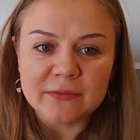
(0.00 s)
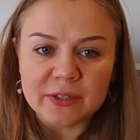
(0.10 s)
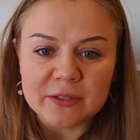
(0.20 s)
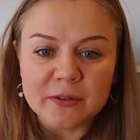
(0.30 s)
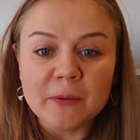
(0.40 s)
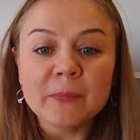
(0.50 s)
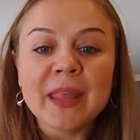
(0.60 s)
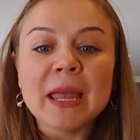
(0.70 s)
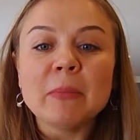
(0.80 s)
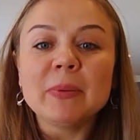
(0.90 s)
video
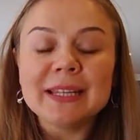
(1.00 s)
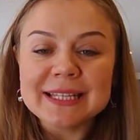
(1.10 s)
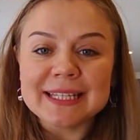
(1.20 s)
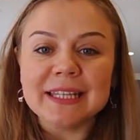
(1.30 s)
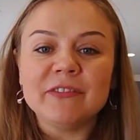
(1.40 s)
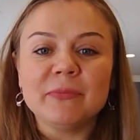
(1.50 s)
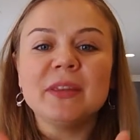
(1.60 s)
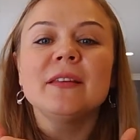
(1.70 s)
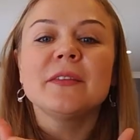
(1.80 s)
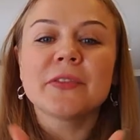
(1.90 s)
please give
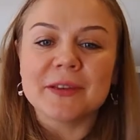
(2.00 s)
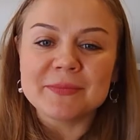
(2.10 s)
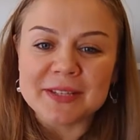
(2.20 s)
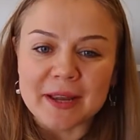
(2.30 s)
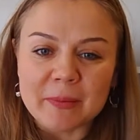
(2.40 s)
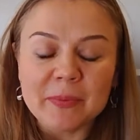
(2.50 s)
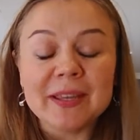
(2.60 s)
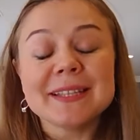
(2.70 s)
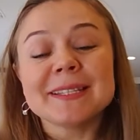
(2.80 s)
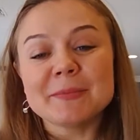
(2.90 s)
me thumbs up
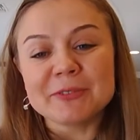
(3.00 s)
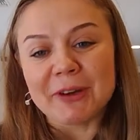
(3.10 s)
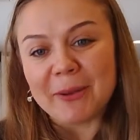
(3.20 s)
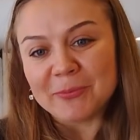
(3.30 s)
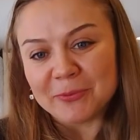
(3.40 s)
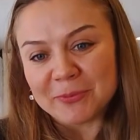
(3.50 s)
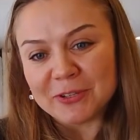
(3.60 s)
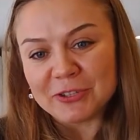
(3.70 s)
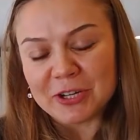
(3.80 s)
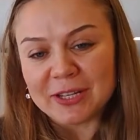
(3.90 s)
and subscribe to my
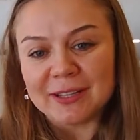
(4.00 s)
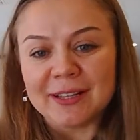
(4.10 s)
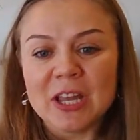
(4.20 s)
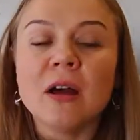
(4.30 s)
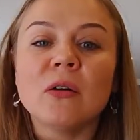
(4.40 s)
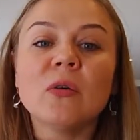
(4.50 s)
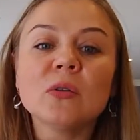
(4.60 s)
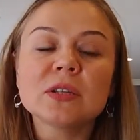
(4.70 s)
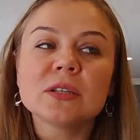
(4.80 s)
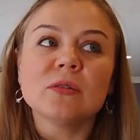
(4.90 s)
channel
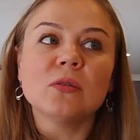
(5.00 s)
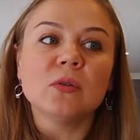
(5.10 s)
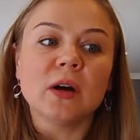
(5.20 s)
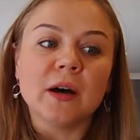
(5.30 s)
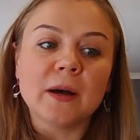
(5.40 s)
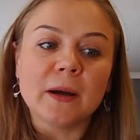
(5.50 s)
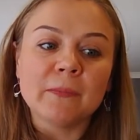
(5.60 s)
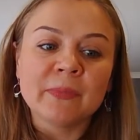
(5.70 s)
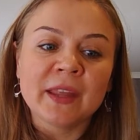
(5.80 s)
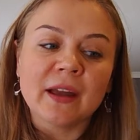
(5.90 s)
also
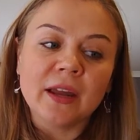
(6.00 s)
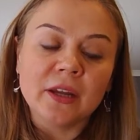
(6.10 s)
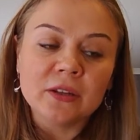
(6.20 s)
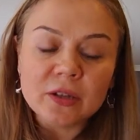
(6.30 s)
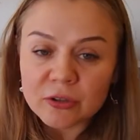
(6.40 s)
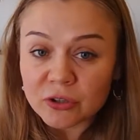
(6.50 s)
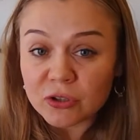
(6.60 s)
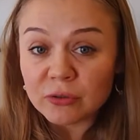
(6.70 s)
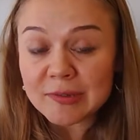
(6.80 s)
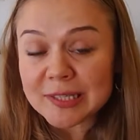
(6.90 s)
uh, I
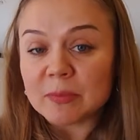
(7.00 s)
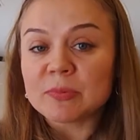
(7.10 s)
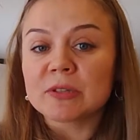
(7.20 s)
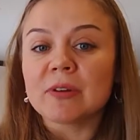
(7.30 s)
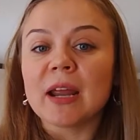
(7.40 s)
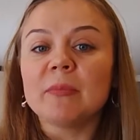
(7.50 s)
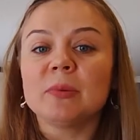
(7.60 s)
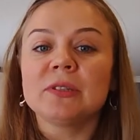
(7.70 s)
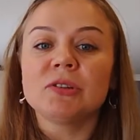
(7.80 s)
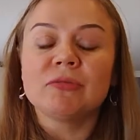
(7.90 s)
encourage you to subscribe
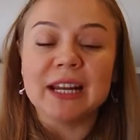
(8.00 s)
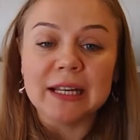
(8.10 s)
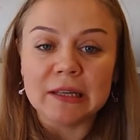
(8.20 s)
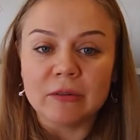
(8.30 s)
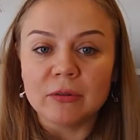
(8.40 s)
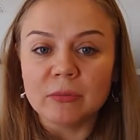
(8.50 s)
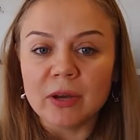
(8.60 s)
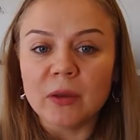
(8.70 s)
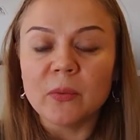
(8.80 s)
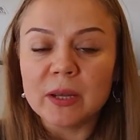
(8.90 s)
directly on
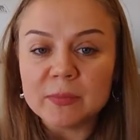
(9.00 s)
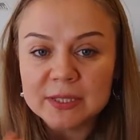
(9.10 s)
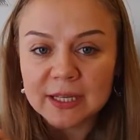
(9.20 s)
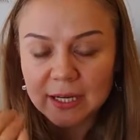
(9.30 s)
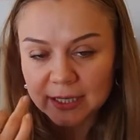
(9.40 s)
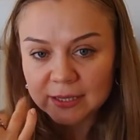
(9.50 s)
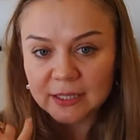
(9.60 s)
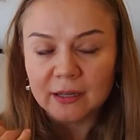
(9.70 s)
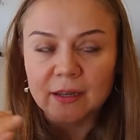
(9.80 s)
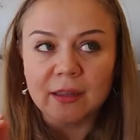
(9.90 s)
my website
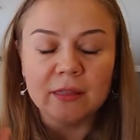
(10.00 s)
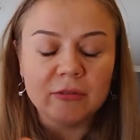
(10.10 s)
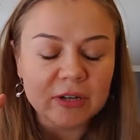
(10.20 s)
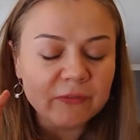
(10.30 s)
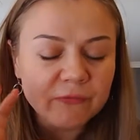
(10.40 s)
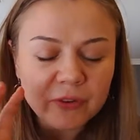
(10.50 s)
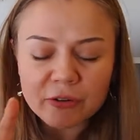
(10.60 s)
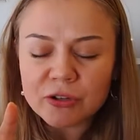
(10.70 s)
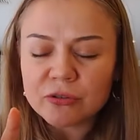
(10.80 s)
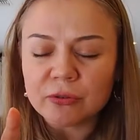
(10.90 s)
and there are
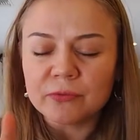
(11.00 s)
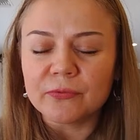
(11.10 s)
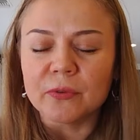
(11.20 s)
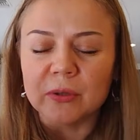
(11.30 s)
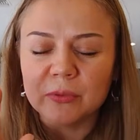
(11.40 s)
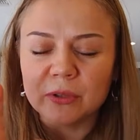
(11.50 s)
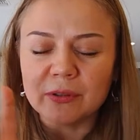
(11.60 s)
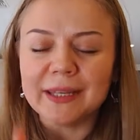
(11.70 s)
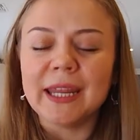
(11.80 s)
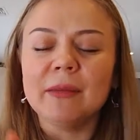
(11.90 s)
very short form your
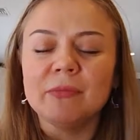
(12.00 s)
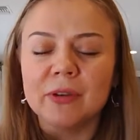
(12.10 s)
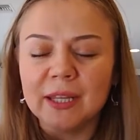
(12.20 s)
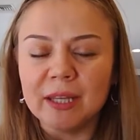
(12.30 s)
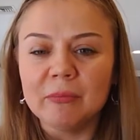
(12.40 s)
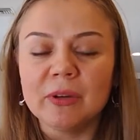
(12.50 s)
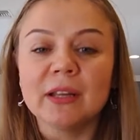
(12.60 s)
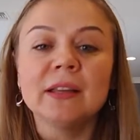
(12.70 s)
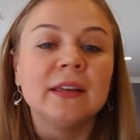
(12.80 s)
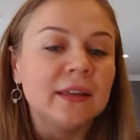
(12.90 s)
name your
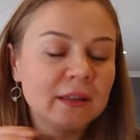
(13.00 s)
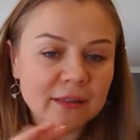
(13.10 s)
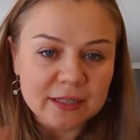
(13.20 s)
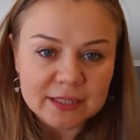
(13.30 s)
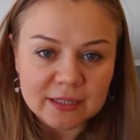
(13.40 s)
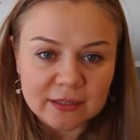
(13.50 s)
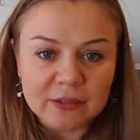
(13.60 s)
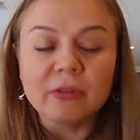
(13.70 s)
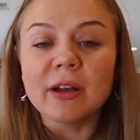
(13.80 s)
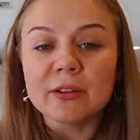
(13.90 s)
email that's it
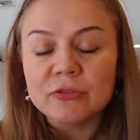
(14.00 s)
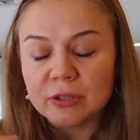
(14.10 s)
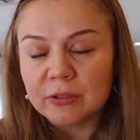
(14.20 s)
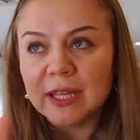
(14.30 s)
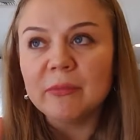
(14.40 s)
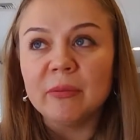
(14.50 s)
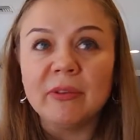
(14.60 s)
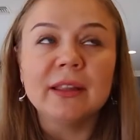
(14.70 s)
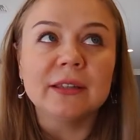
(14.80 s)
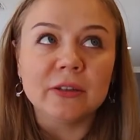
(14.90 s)
your country your name
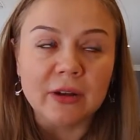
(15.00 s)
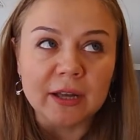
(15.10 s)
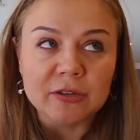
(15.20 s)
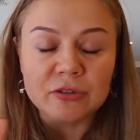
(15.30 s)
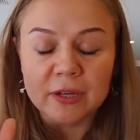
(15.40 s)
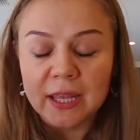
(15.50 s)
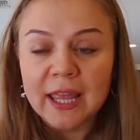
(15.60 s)
email and your country